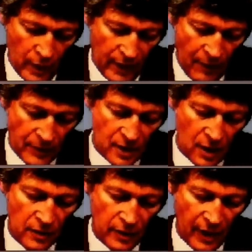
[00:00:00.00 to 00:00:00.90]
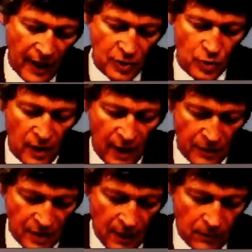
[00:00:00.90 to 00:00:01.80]
When I was an undergraduate,
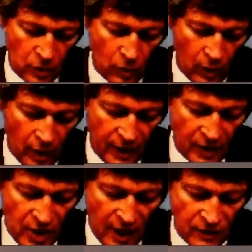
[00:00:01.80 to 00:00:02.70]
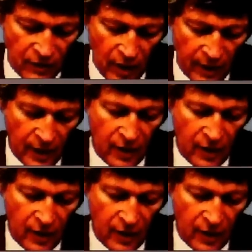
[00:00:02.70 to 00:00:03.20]
I was able to work at Chance Vought